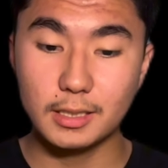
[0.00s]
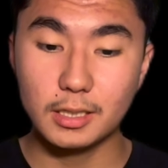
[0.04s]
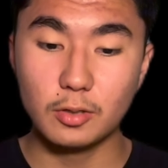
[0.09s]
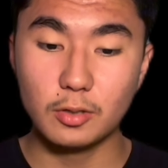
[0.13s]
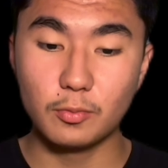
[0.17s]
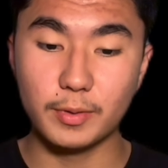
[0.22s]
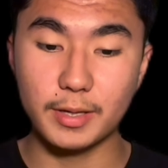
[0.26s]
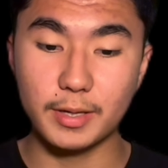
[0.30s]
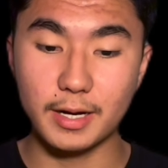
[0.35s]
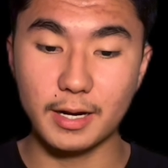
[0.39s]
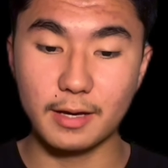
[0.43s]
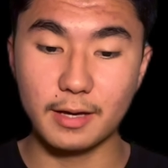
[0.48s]
We
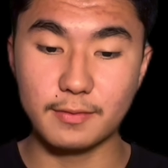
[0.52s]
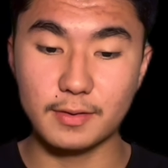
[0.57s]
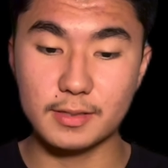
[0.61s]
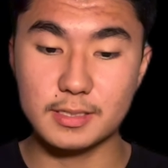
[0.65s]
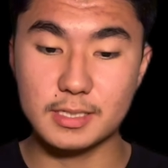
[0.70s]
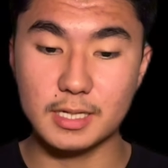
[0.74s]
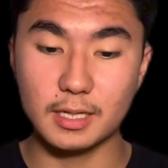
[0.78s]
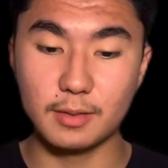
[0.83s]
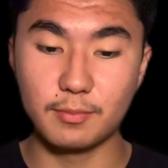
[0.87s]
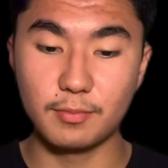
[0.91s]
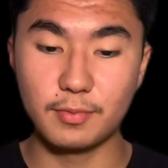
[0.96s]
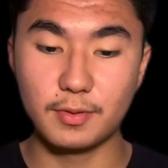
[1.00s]
can have the
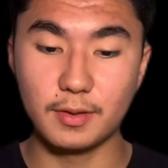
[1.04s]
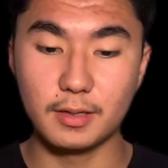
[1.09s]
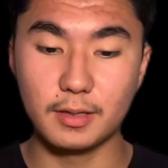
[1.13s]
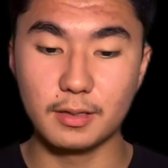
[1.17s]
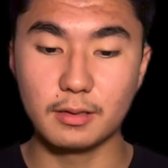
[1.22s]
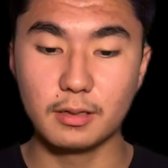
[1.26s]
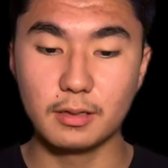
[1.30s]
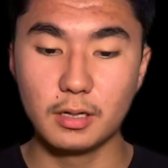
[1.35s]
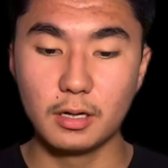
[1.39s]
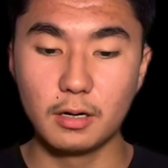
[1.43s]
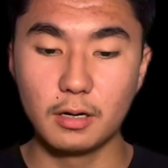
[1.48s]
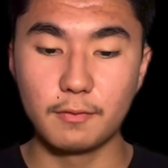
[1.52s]
same thing
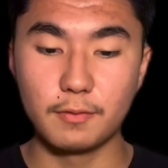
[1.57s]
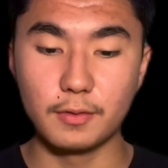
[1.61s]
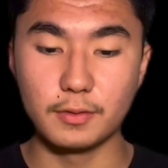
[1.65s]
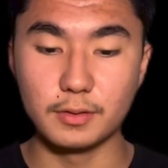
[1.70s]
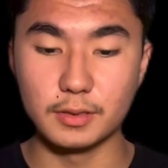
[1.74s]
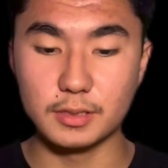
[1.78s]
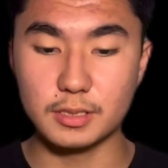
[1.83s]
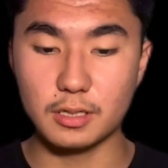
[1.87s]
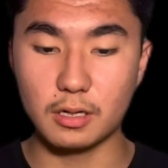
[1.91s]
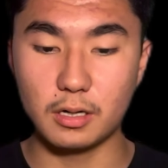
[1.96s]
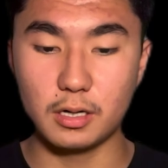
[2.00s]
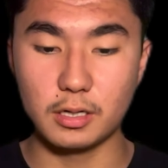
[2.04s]
for
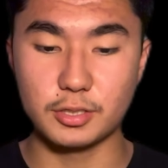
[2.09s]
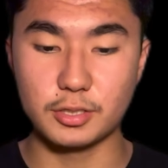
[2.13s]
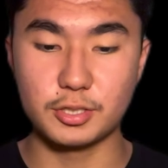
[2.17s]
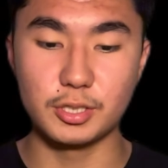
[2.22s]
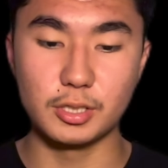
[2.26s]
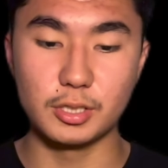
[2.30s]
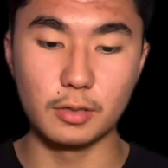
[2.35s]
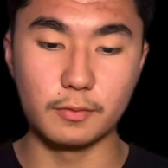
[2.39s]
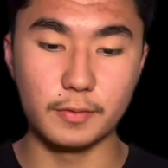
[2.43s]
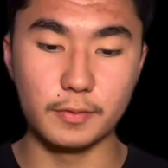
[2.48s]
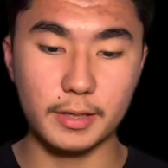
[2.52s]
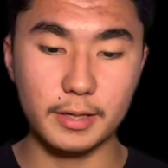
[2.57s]
this oxygen
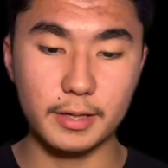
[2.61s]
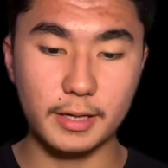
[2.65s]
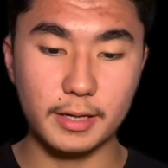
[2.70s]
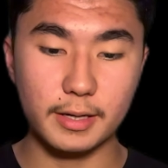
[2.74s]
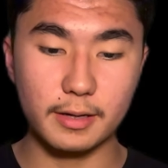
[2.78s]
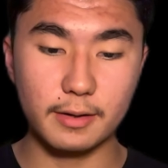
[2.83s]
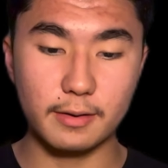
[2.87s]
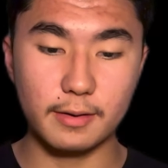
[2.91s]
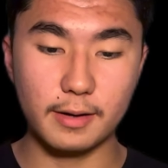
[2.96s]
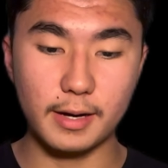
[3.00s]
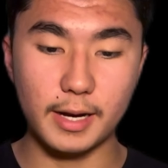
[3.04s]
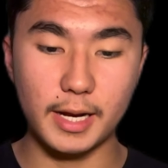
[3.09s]
over
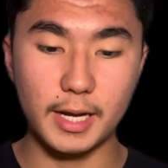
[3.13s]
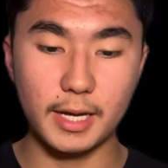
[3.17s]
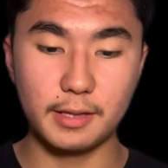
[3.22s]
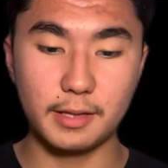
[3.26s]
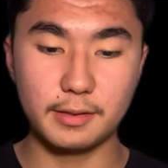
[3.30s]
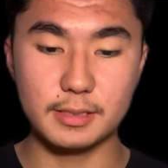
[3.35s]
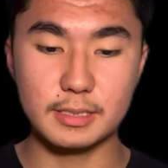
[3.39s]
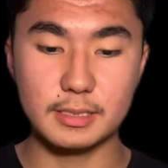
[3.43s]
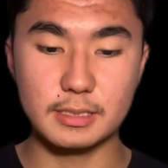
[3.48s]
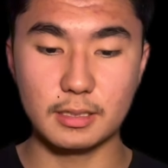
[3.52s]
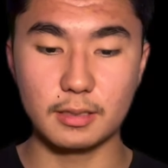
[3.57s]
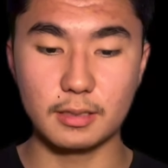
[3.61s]
here, and the
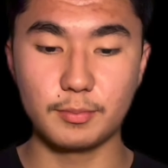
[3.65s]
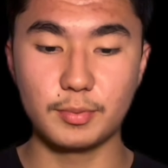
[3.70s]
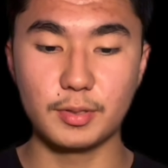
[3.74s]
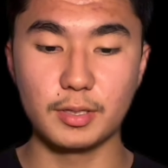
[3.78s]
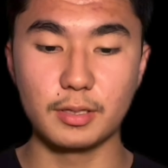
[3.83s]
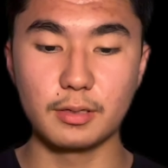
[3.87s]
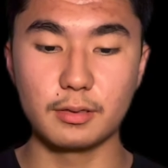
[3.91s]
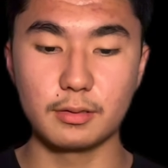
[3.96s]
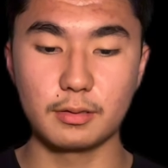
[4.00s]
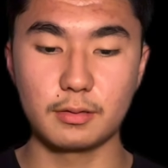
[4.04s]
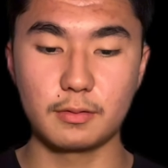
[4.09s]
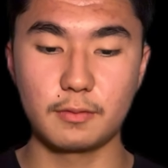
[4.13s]
same
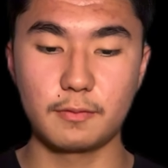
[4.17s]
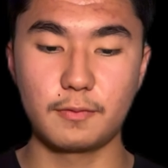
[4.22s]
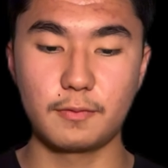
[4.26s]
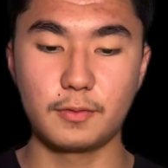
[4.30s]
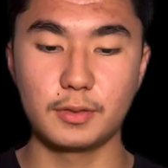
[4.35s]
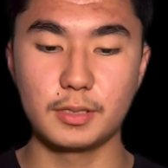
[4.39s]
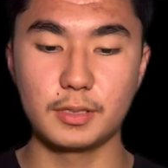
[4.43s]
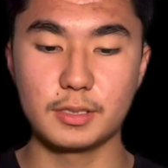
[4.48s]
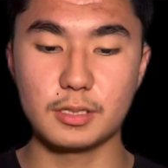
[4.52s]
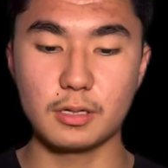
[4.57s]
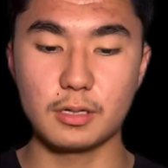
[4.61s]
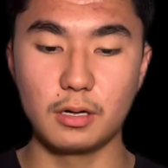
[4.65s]
thing for
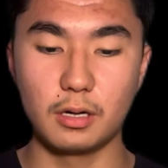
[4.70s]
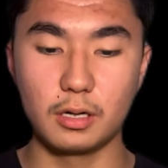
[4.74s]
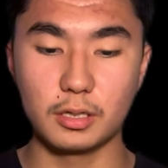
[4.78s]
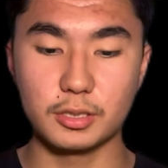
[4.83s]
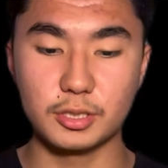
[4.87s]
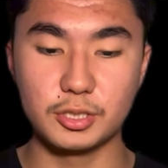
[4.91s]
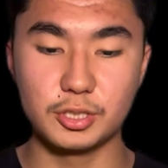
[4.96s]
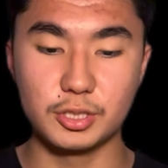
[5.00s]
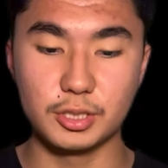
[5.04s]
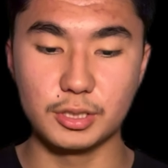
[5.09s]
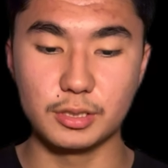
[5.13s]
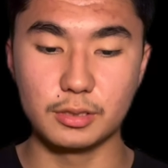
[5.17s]
this
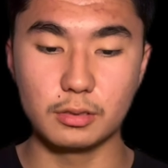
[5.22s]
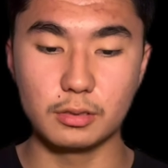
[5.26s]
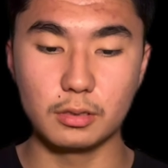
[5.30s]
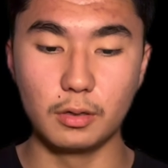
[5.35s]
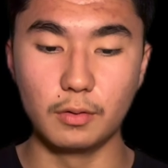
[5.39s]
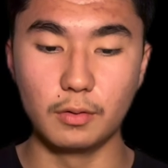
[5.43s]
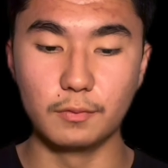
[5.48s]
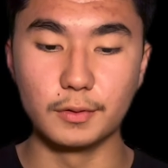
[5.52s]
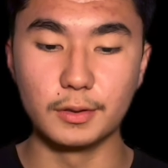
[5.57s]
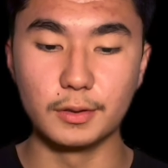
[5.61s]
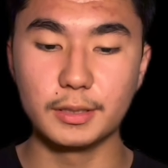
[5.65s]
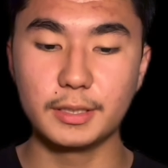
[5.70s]
oxygen
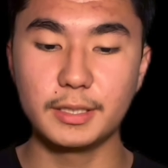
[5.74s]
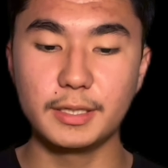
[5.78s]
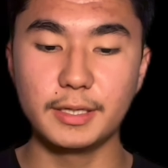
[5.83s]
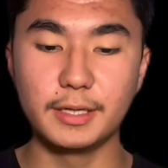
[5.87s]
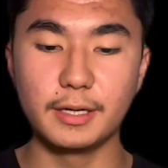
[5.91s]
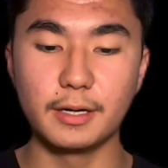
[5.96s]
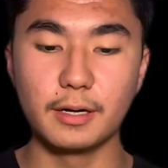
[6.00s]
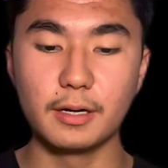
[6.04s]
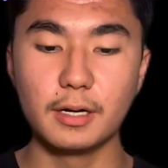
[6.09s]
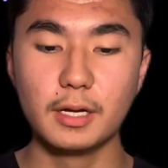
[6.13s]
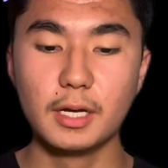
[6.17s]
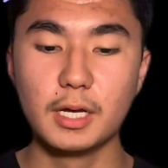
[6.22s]
over here.